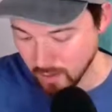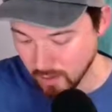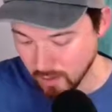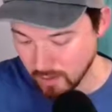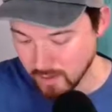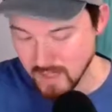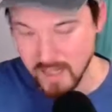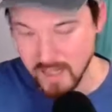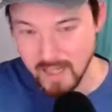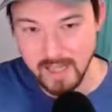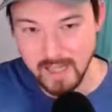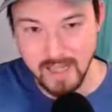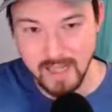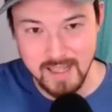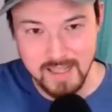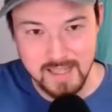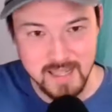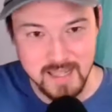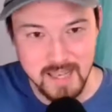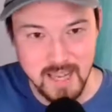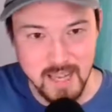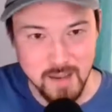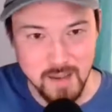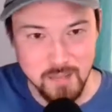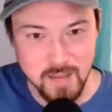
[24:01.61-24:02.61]
data
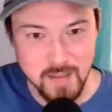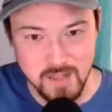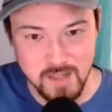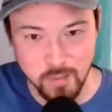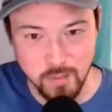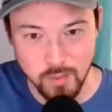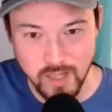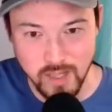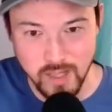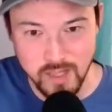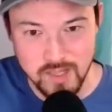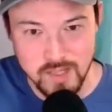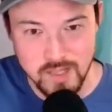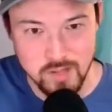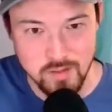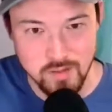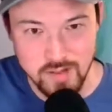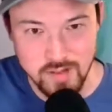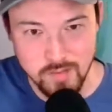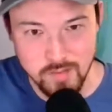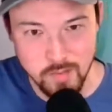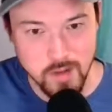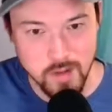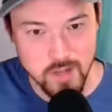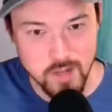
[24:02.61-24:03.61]
landscape as it relates to
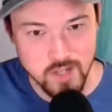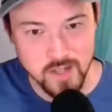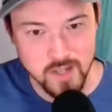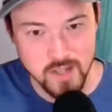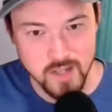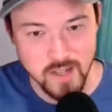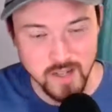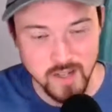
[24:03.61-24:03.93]
transformation?